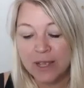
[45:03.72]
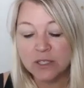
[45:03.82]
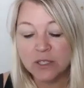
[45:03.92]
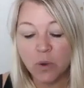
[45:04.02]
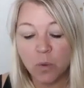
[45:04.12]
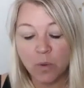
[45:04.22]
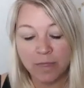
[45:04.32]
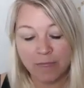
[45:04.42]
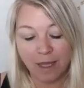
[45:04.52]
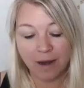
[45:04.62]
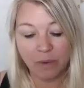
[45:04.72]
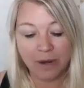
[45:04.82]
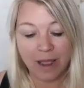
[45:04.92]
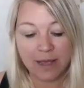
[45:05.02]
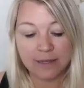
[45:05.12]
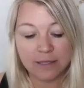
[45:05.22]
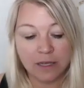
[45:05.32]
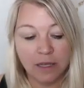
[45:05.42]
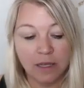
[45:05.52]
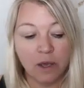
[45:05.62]
So then I would ask,
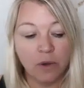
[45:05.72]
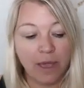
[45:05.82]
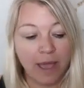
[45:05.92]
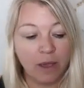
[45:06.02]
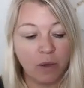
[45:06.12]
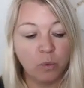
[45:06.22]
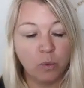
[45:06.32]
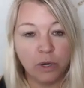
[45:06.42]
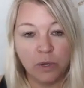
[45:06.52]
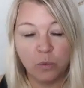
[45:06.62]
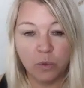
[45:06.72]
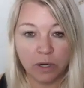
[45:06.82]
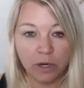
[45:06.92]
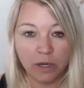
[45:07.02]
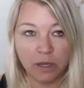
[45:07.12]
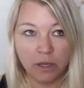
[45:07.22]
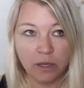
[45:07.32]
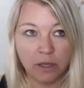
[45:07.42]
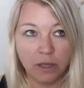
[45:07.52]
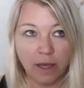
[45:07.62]
okay, would
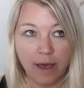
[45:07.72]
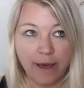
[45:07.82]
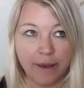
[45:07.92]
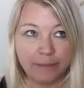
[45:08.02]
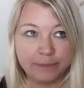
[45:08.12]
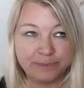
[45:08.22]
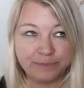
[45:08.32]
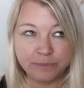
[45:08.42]
working